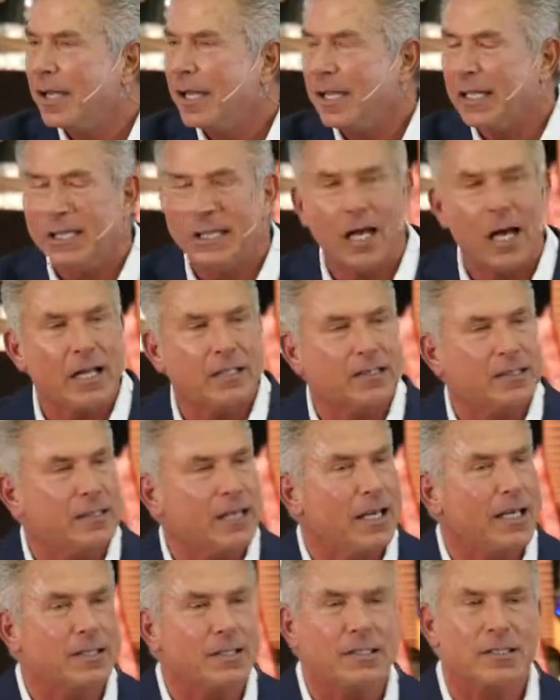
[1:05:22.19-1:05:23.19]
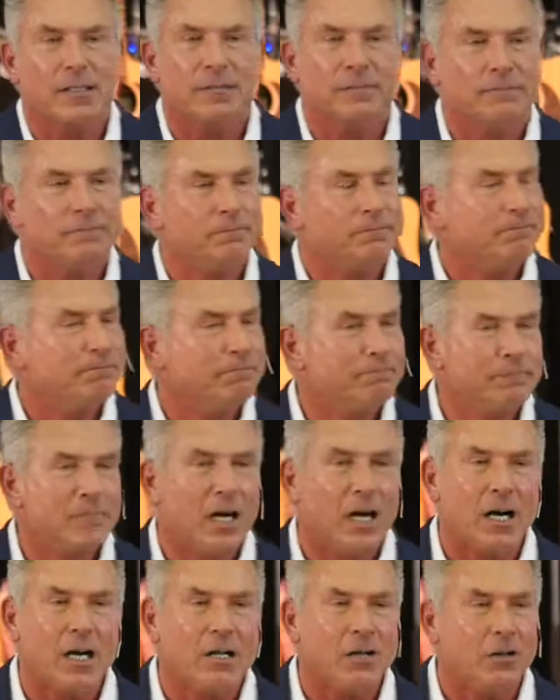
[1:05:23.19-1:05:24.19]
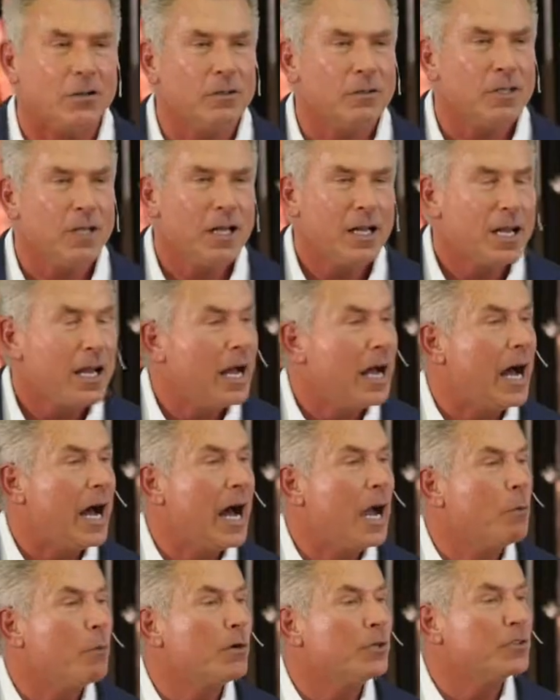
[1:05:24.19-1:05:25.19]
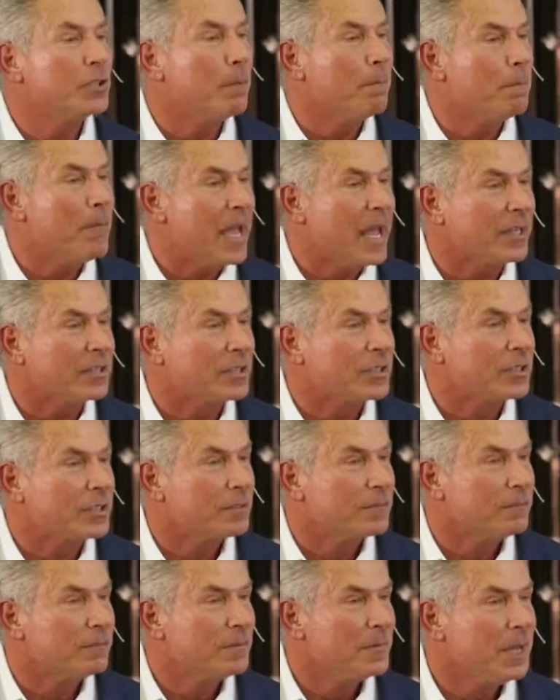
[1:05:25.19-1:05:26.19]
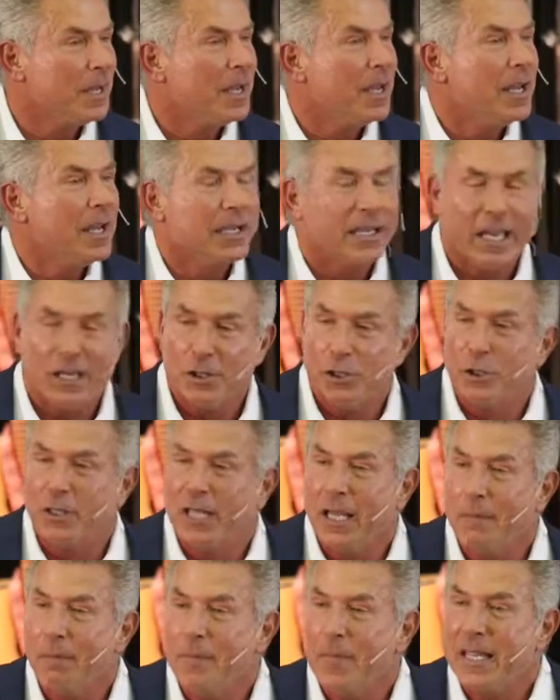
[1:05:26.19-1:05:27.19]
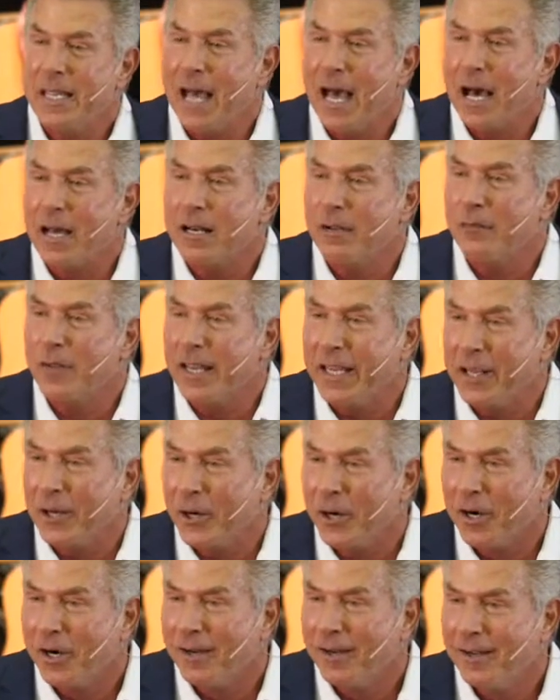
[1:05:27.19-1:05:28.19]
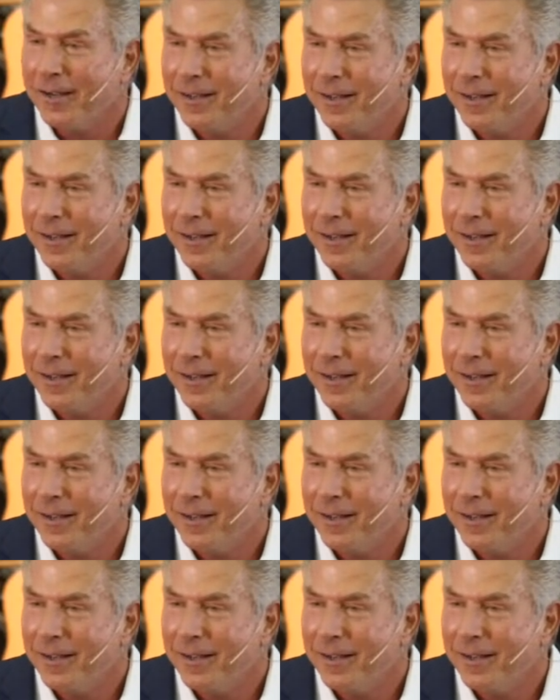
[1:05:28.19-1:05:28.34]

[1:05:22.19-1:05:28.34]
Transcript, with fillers: and Lot says, Uncle, I was a mess. Can you get me out of here?